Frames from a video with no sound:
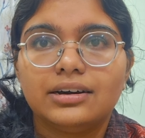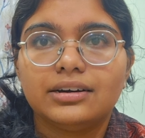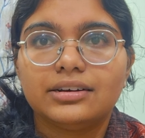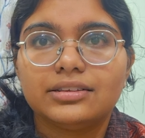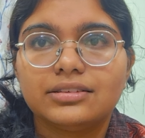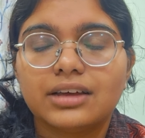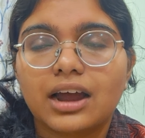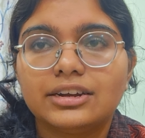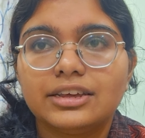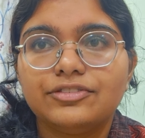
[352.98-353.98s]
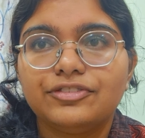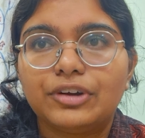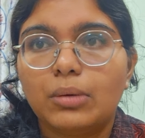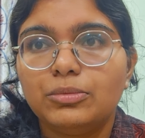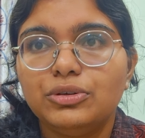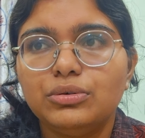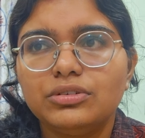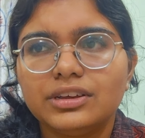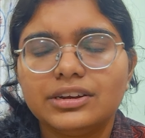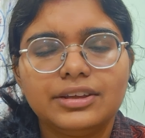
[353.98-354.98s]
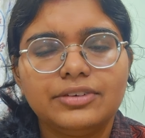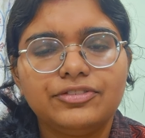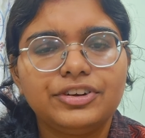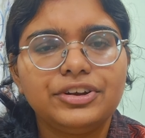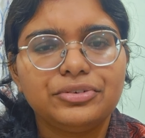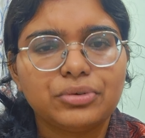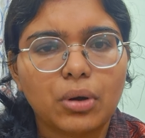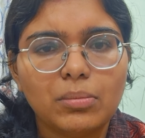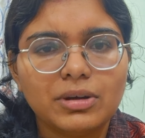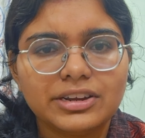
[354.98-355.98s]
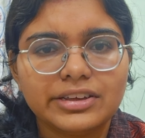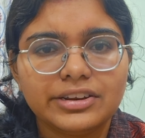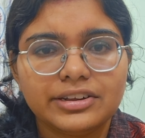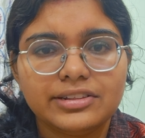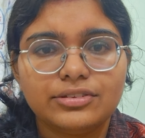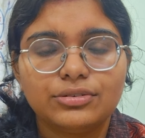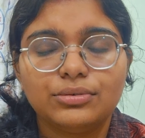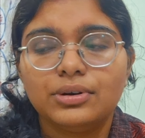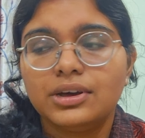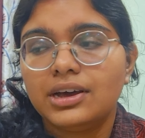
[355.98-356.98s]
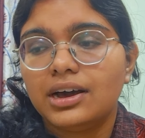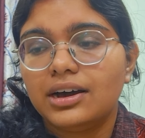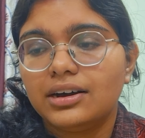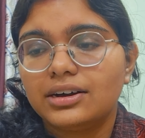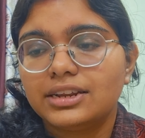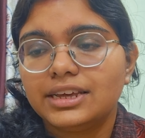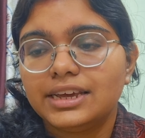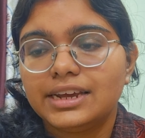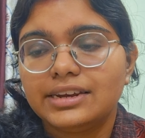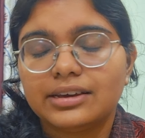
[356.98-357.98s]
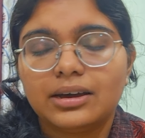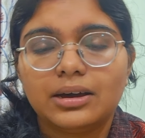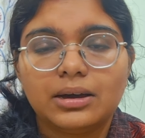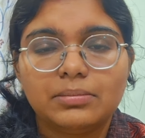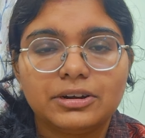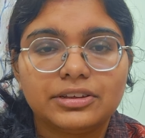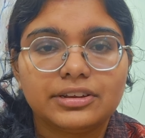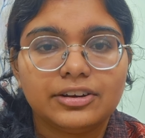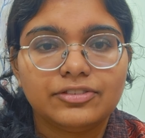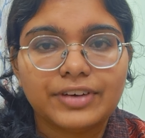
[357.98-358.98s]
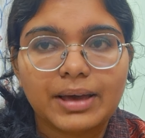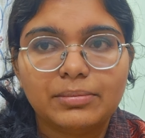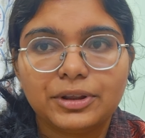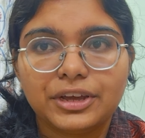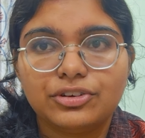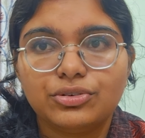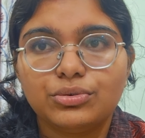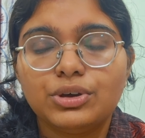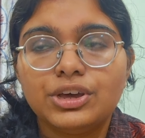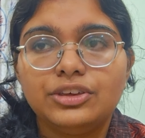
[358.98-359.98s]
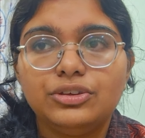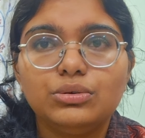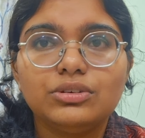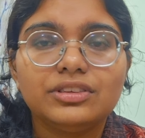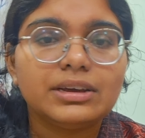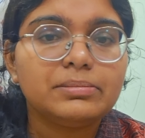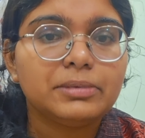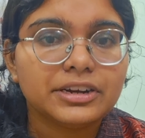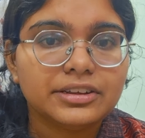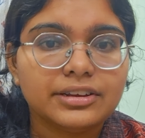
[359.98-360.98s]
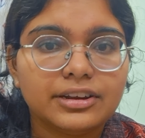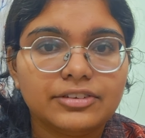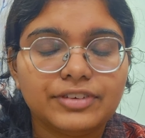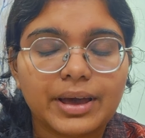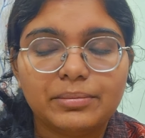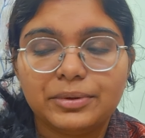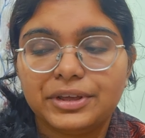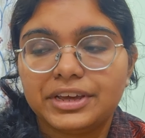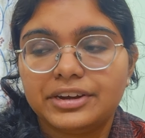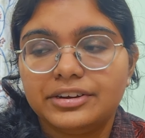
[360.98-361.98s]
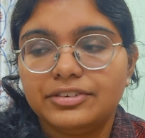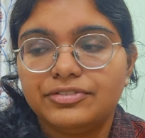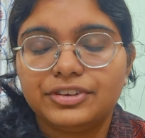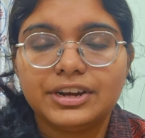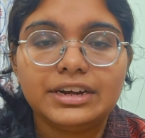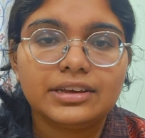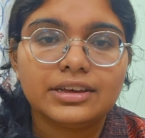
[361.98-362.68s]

starting from using different raw materials to create a particular fabric, to using a particular fabric in different